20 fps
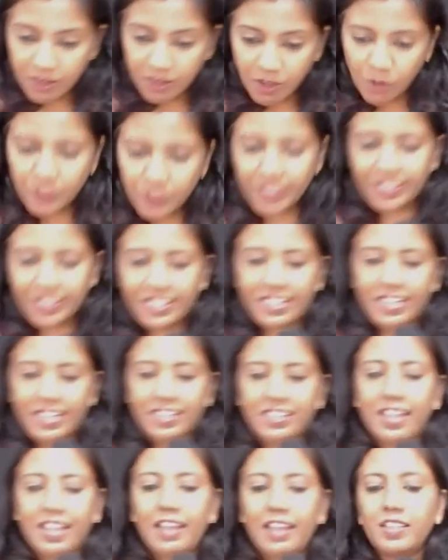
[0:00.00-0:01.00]
Okay,
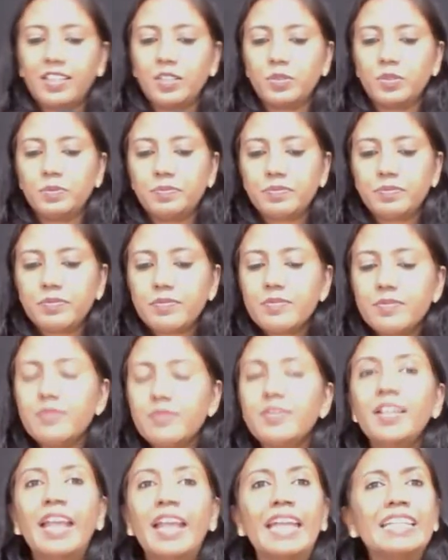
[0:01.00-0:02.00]
great. Thank you.
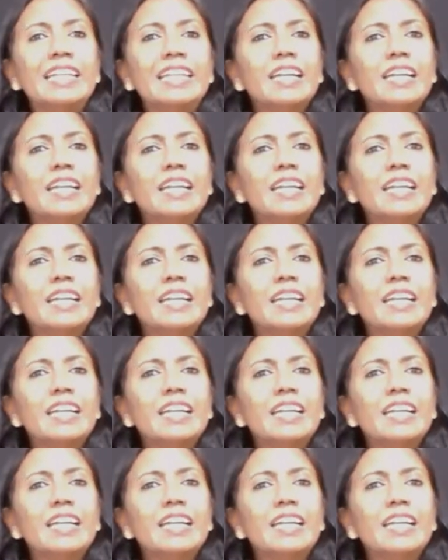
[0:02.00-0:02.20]
Any